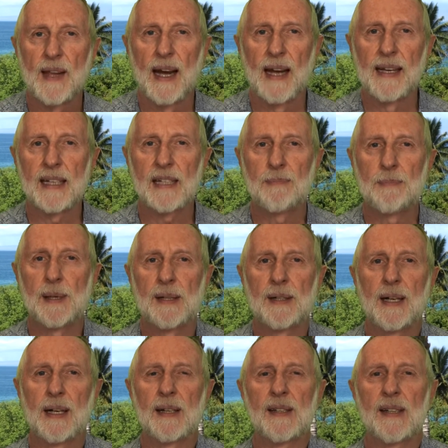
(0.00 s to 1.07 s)
and
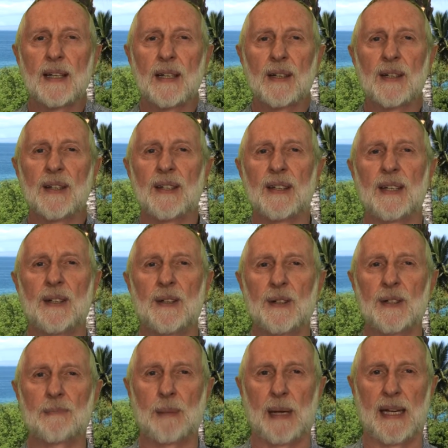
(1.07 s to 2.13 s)
experiencing
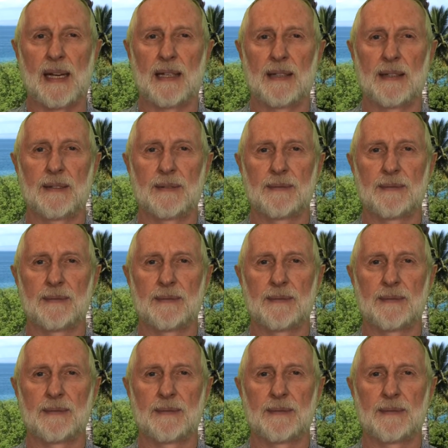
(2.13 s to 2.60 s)
continuous pain.